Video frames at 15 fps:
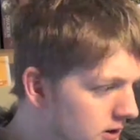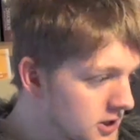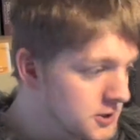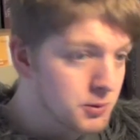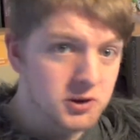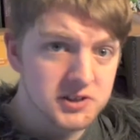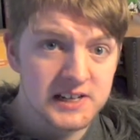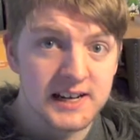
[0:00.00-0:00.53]

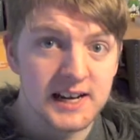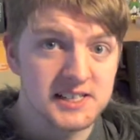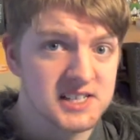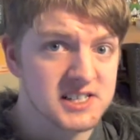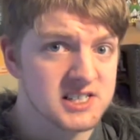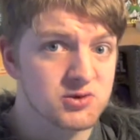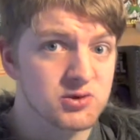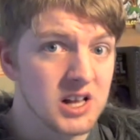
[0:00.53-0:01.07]
Sporting
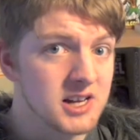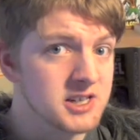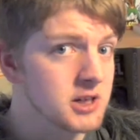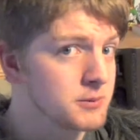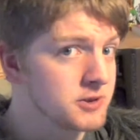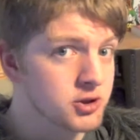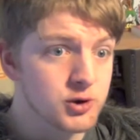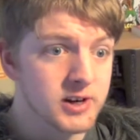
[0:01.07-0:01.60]
this light
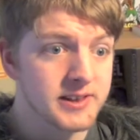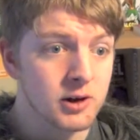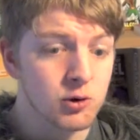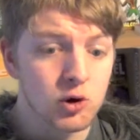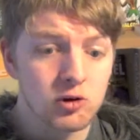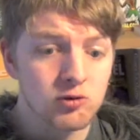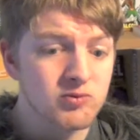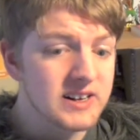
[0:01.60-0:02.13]
up the screen,
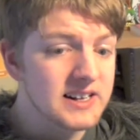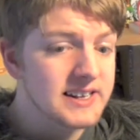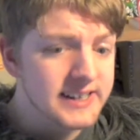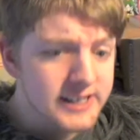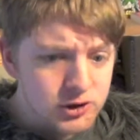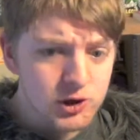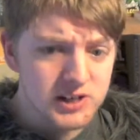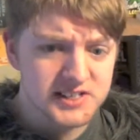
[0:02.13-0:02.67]
they're all
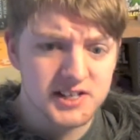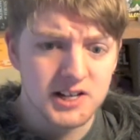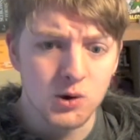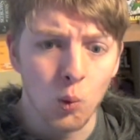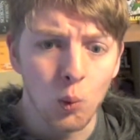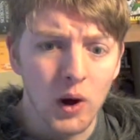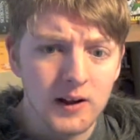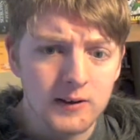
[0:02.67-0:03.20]
really
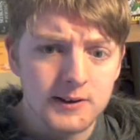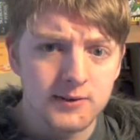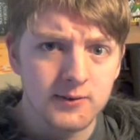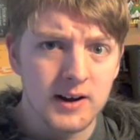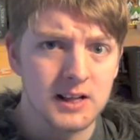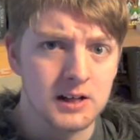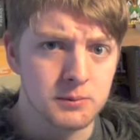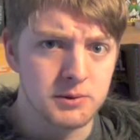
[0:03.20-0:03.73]
interesting,
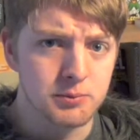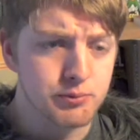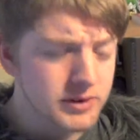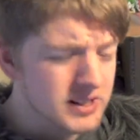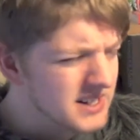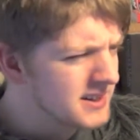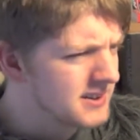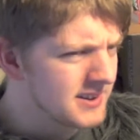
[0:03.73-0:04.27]
well-developed,
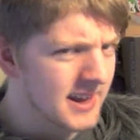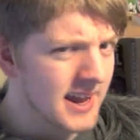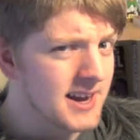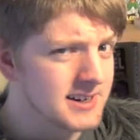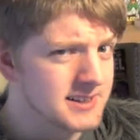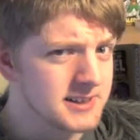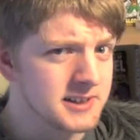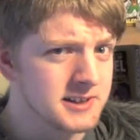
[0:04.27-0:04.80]
brilliantly
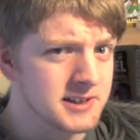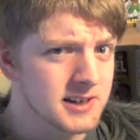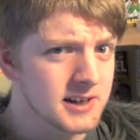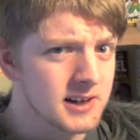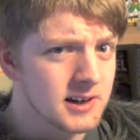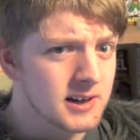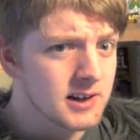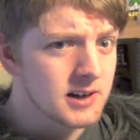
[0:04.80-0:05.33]
acted
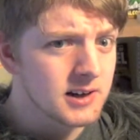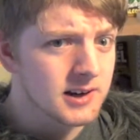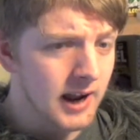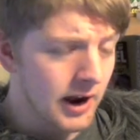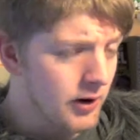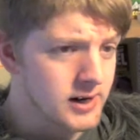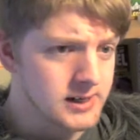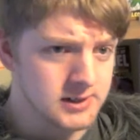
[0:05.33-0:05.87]

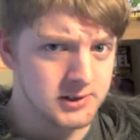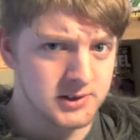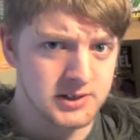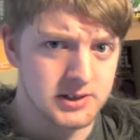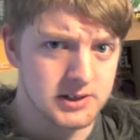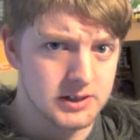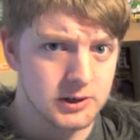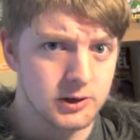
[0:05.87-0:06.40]

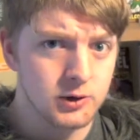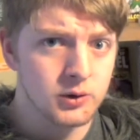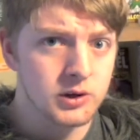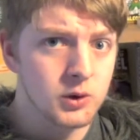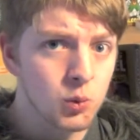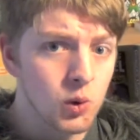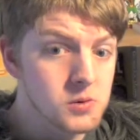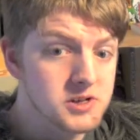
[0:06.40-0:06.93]
characters who
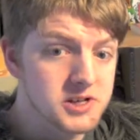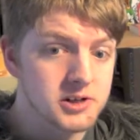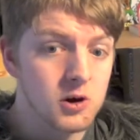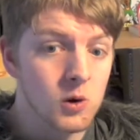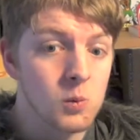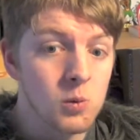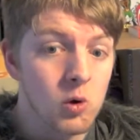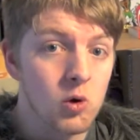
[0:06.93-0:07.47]
you want to
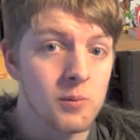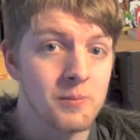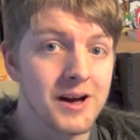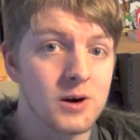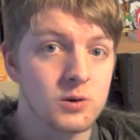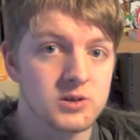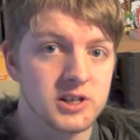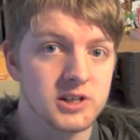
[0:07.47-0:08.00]
know more
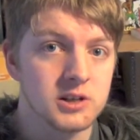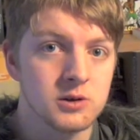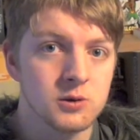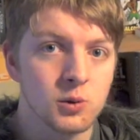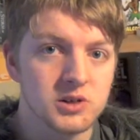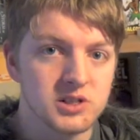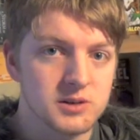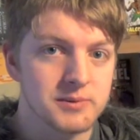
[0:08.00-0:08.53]
about and
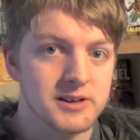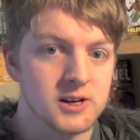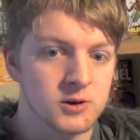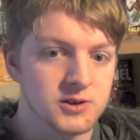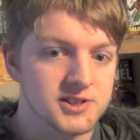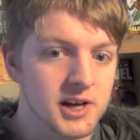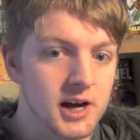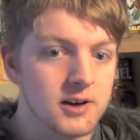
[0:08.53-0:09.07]
you want to be
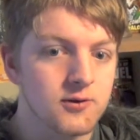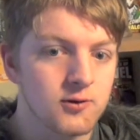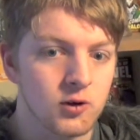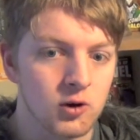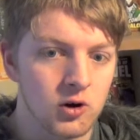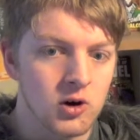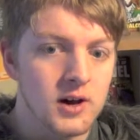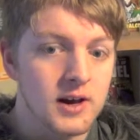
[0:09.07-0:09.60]
on side
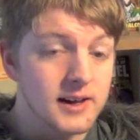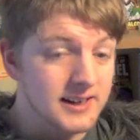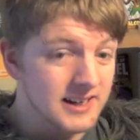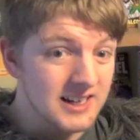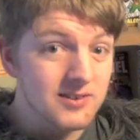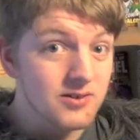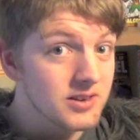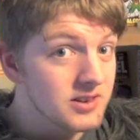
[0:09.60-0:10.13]
for,
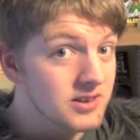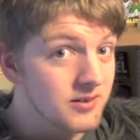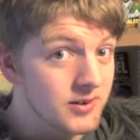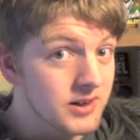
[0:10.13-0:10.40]
even the